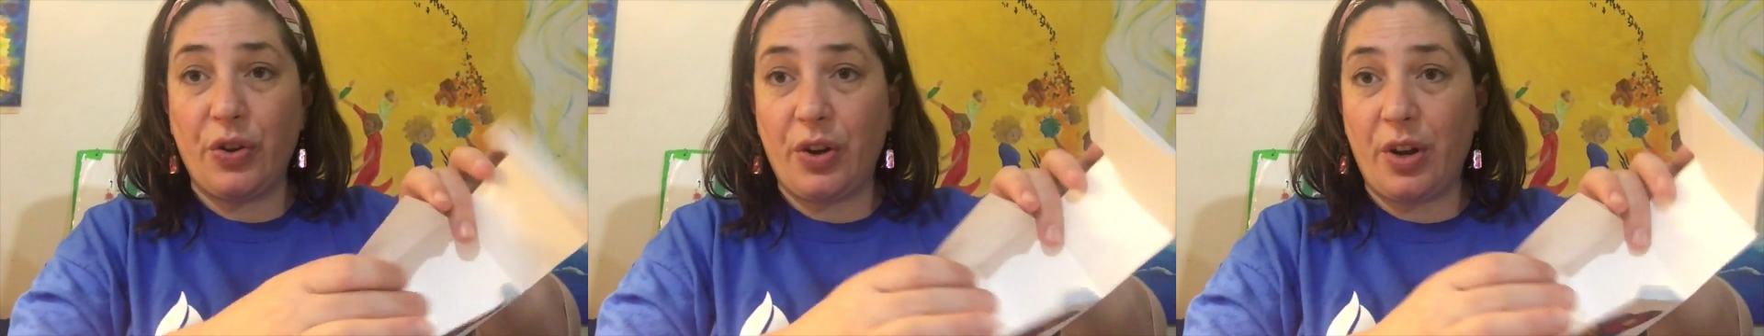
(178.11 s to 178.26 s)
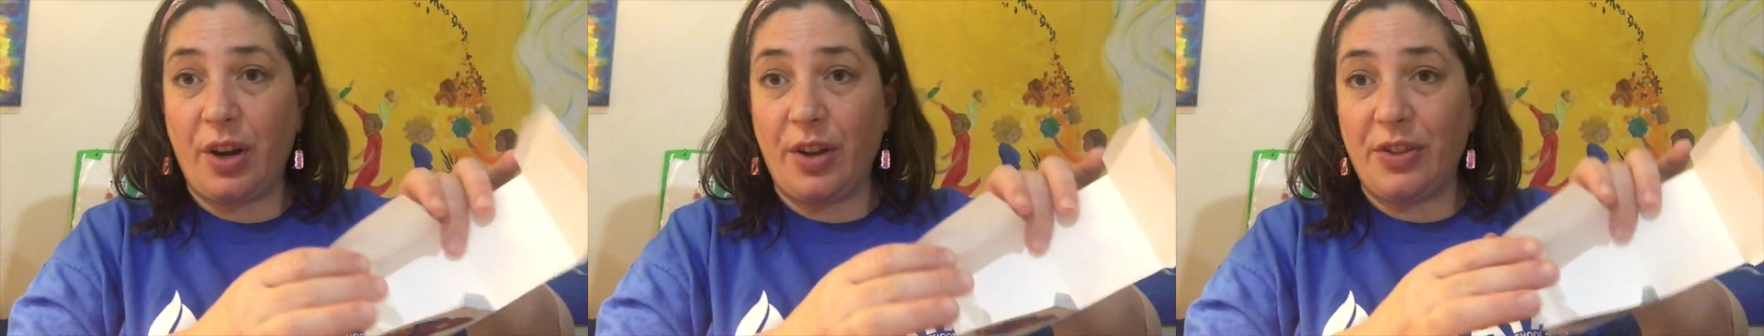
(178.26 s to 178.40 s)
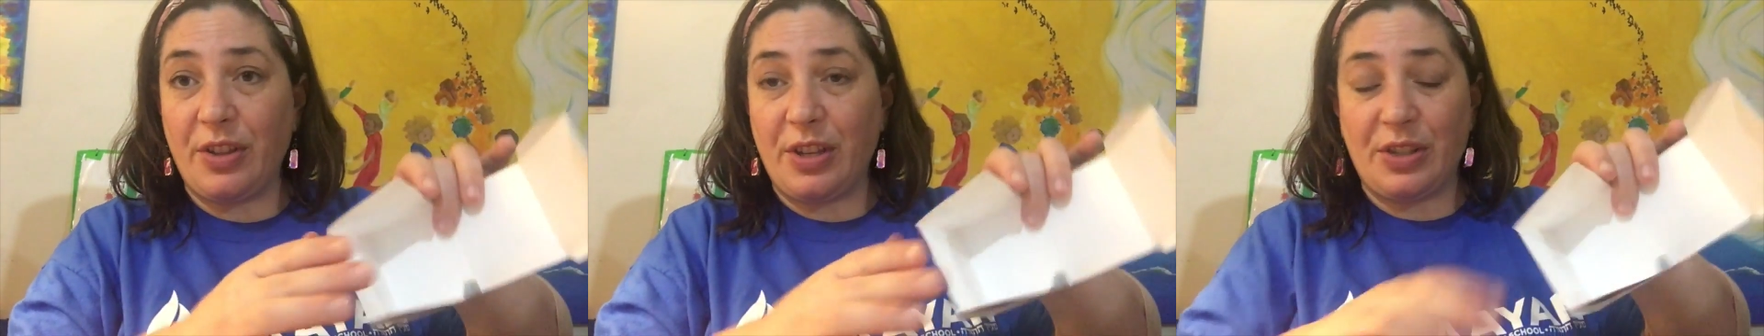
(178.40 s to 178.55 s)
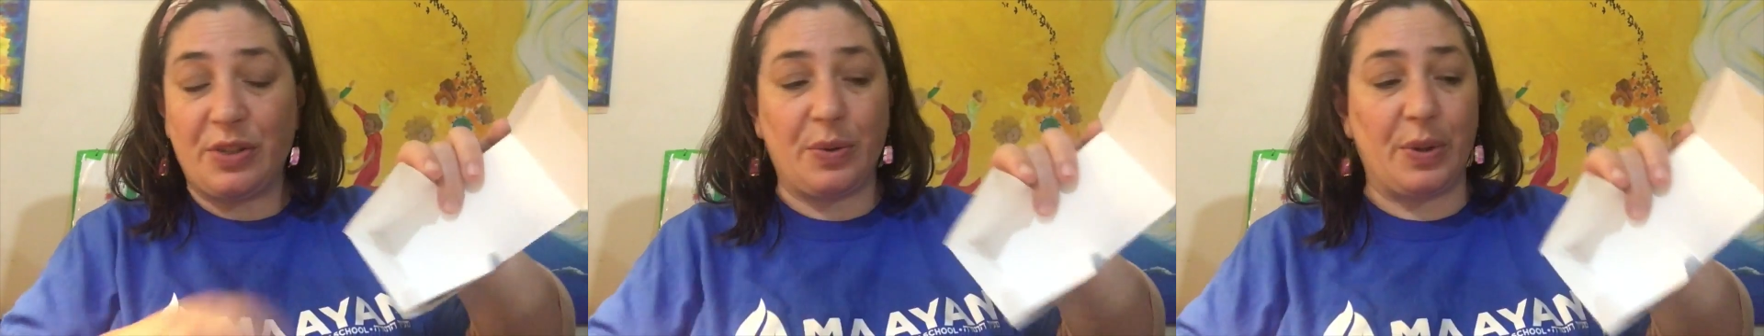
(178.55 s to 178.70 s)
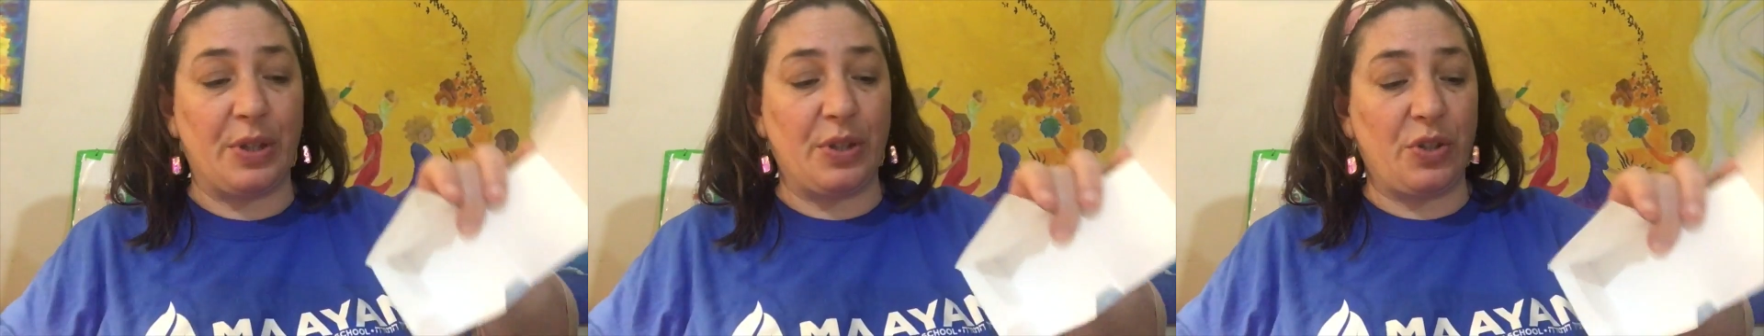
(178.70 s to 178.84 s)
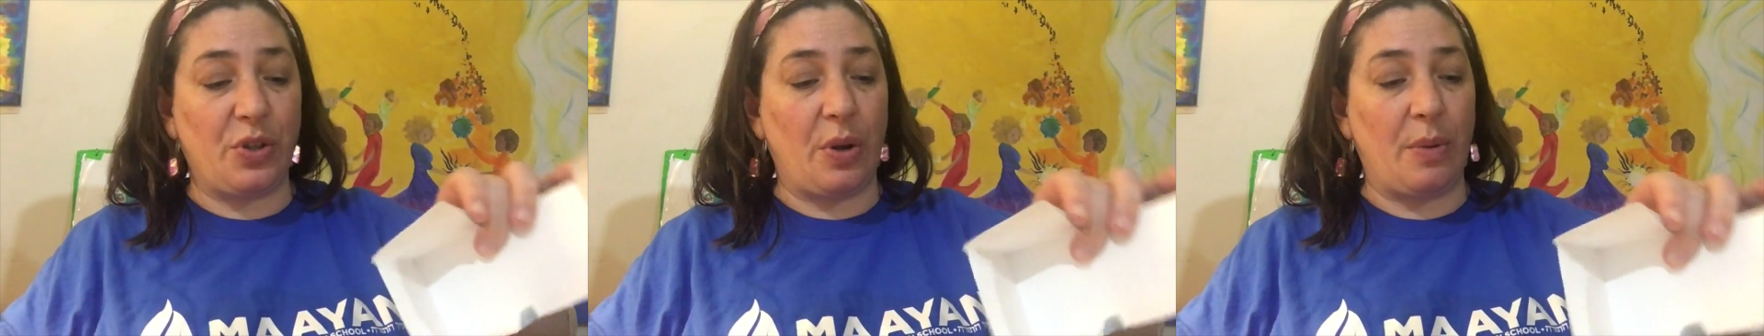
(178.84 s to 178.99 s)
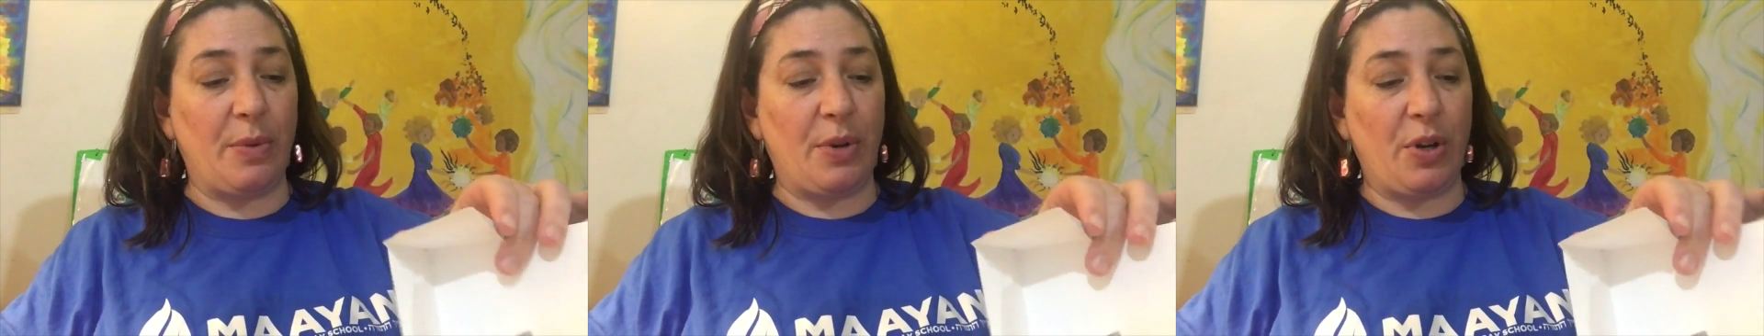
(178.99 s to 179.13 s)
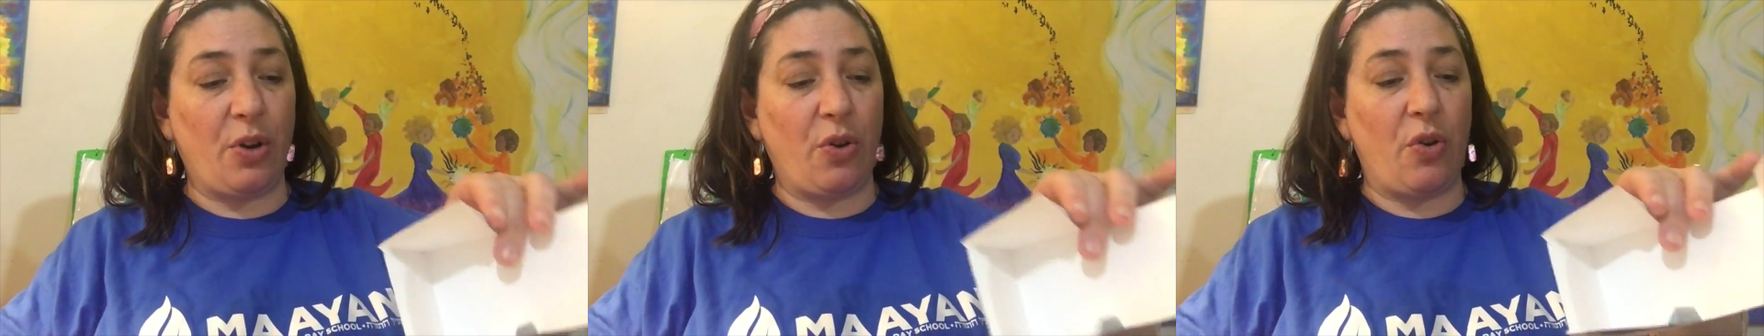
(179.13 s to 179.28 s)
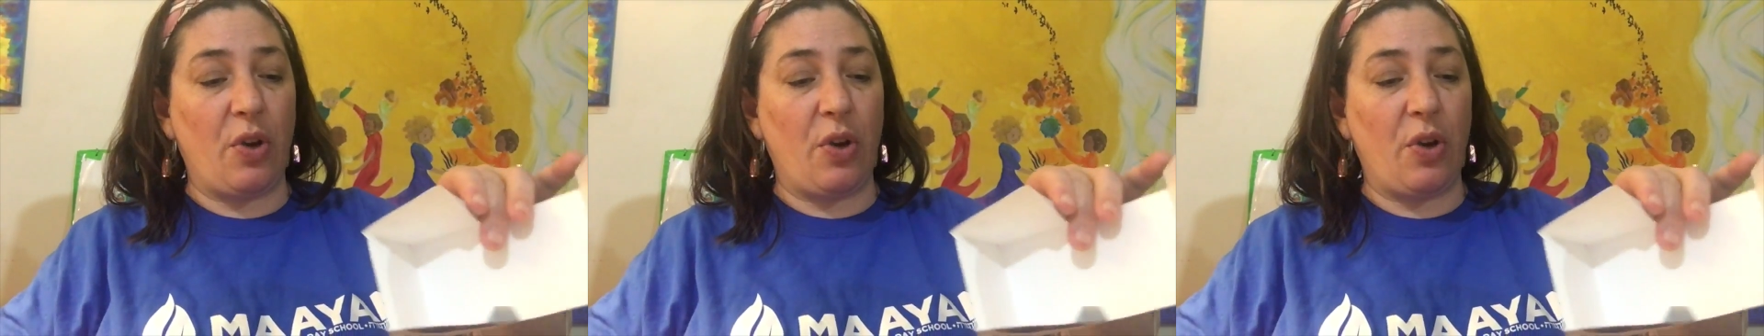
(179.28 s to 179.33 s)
on this one, so I'm going to go